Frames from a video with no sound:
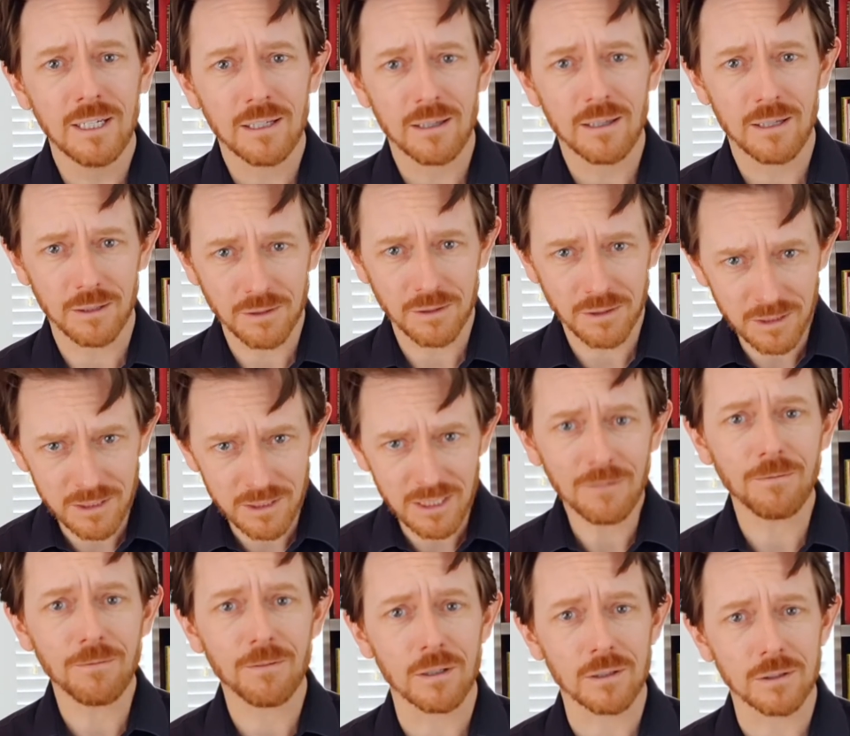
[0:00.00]
there's a
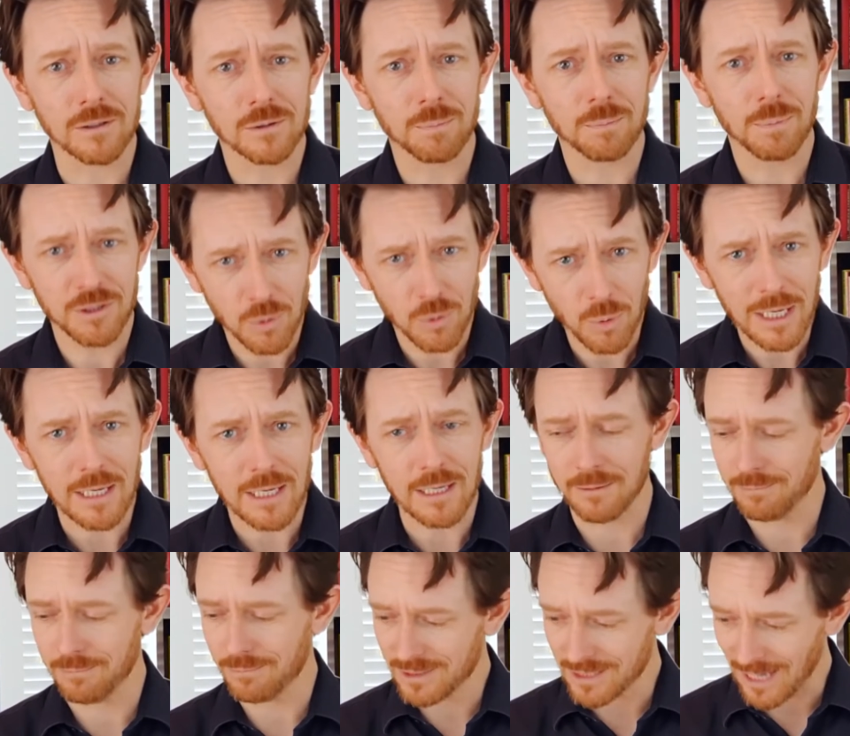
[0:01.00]
difference
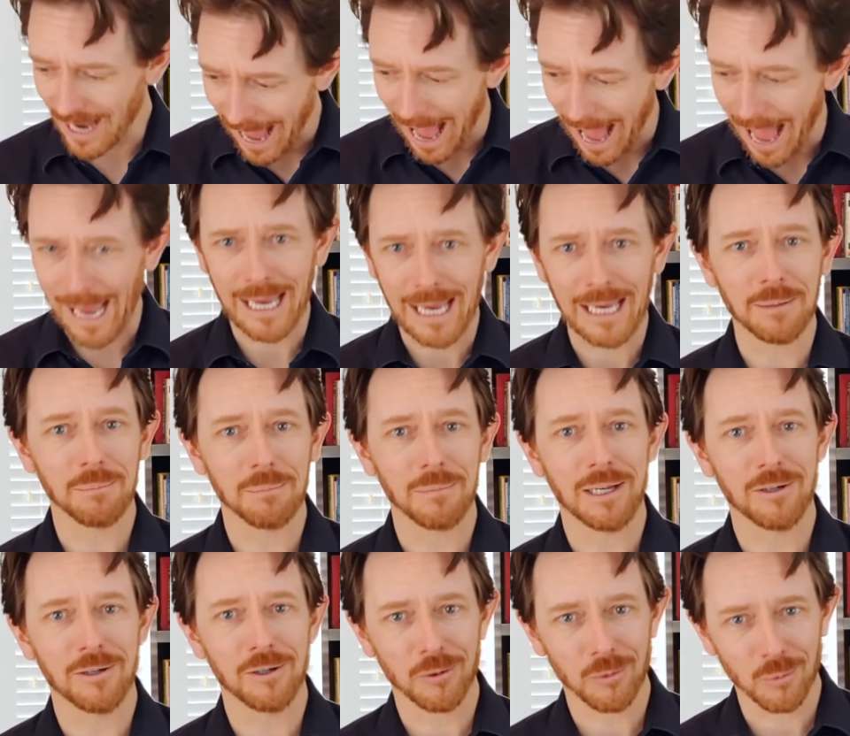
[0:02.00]
between thyme
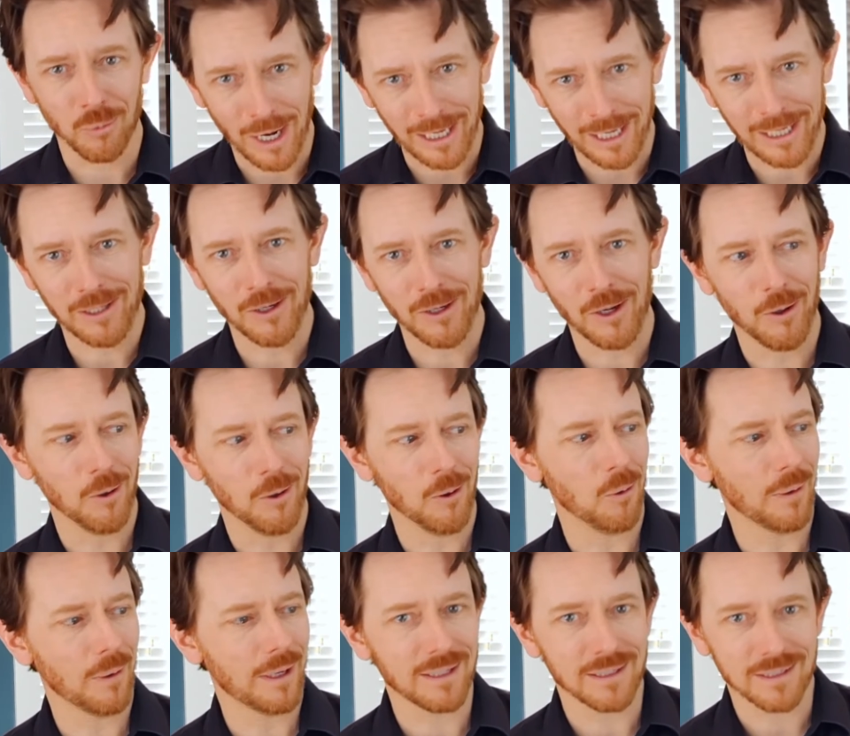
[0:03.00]
and
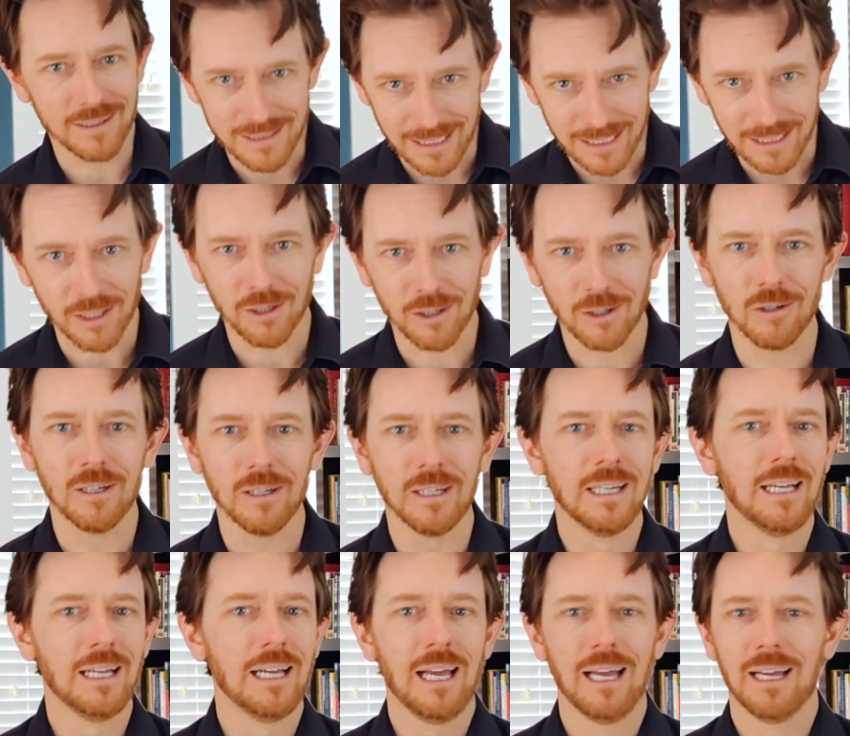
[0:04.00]
oregano and dill,
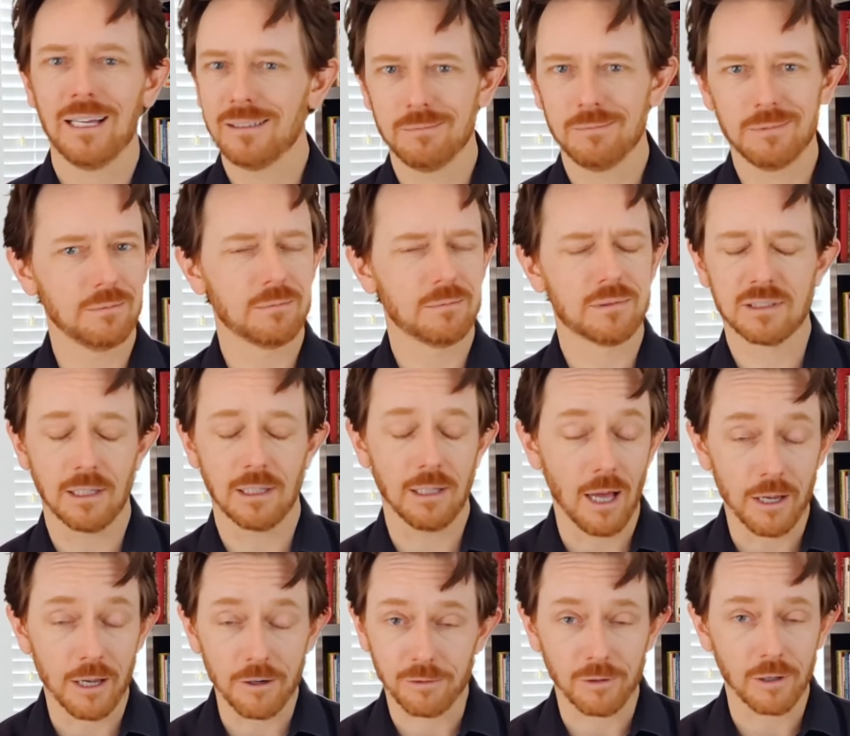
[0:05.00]

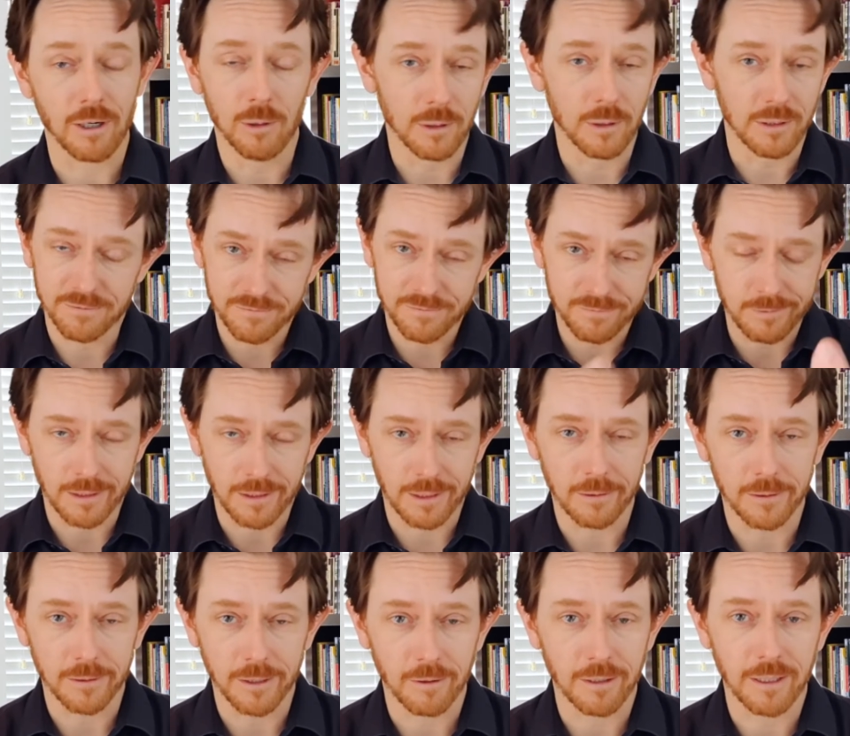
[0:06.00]
cilantro if,
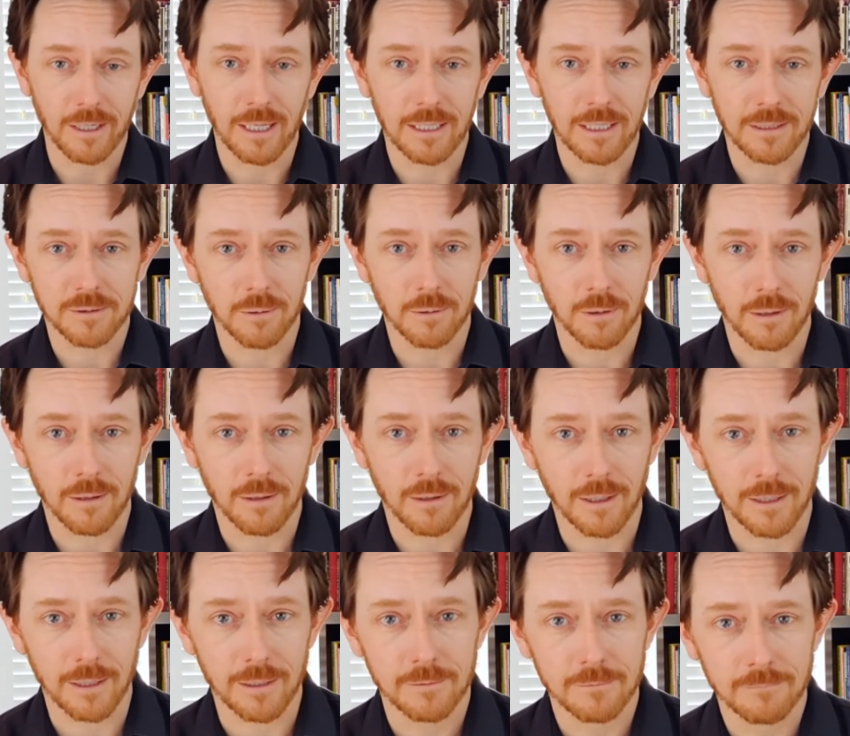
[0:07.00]
you're into that sort of
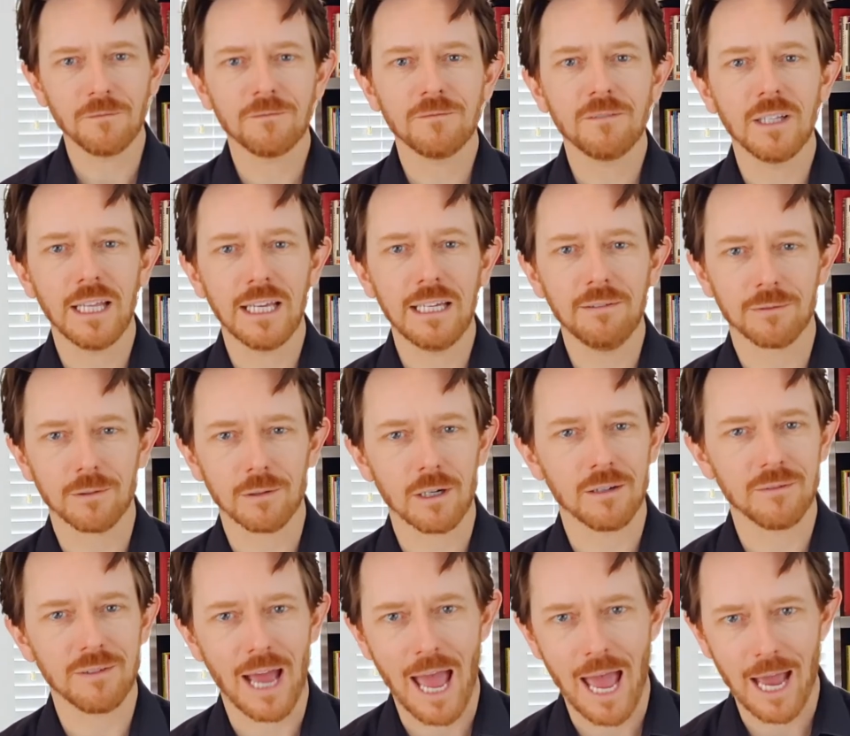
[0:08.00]
thing. What flavor
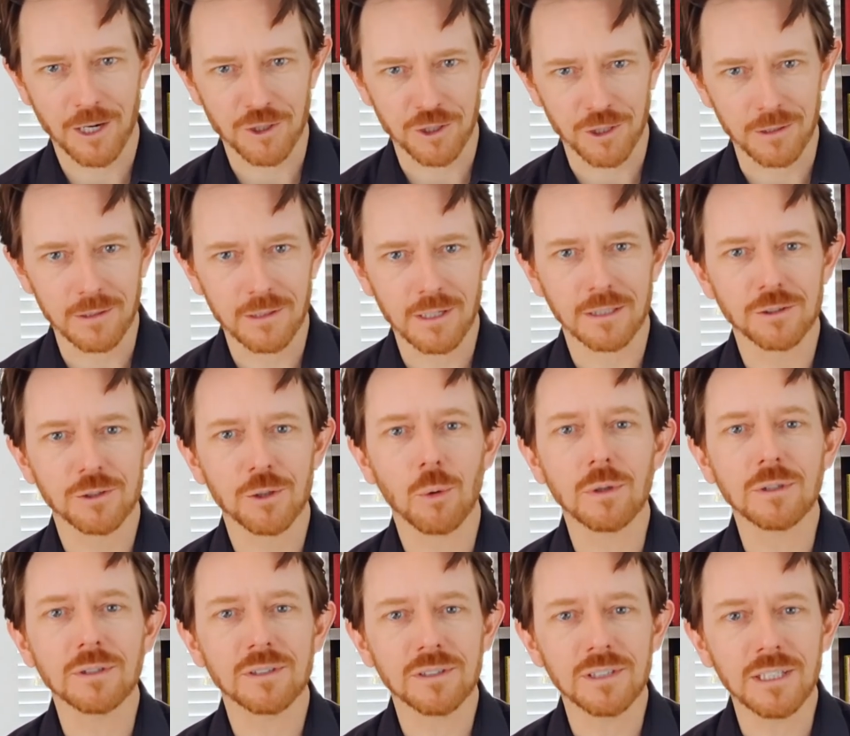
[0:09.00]
of action does
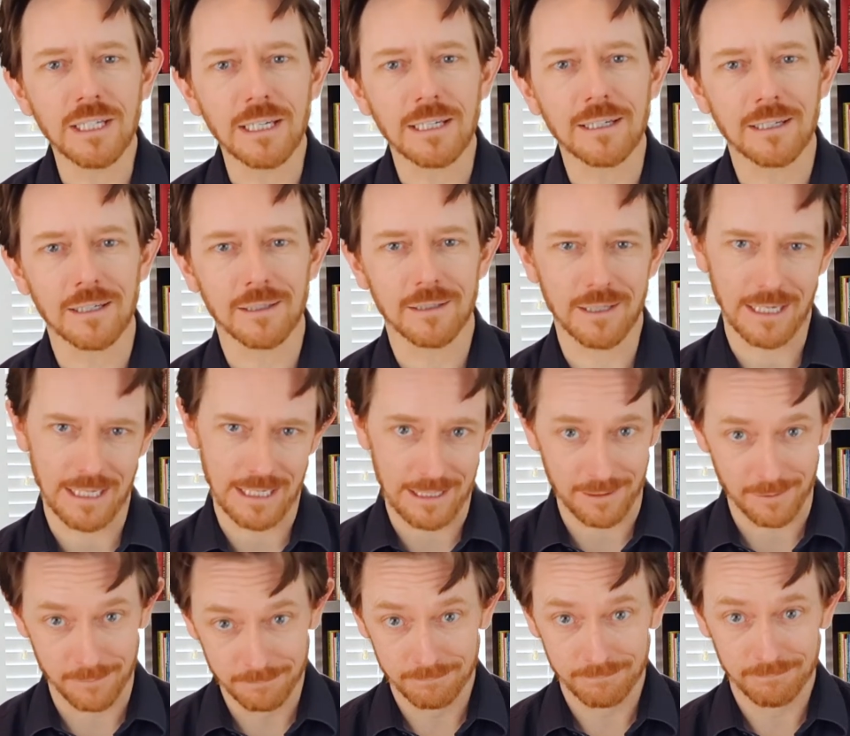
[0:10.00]
your scene
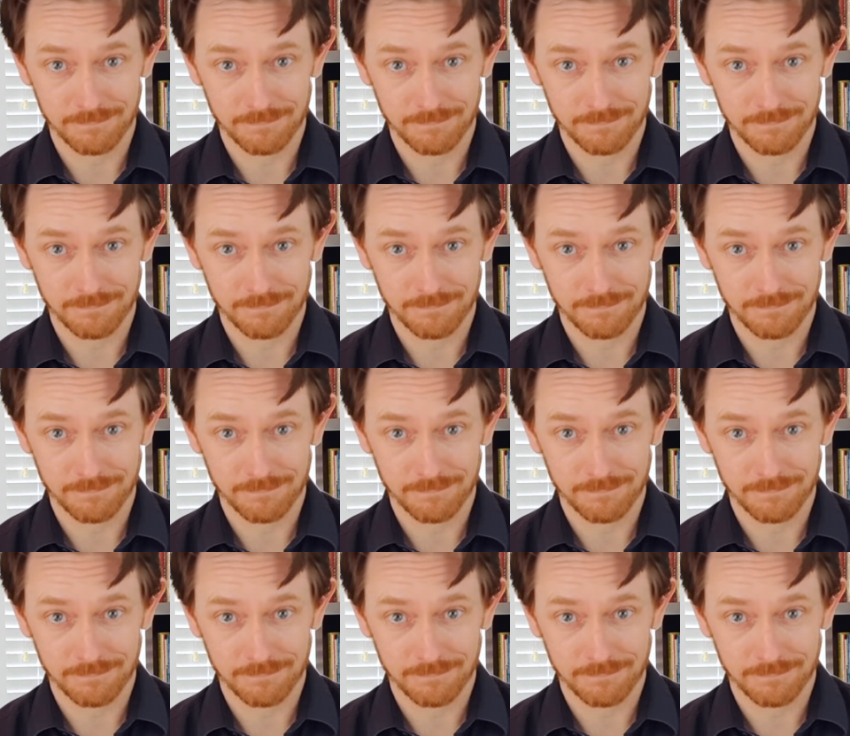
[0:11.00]
need?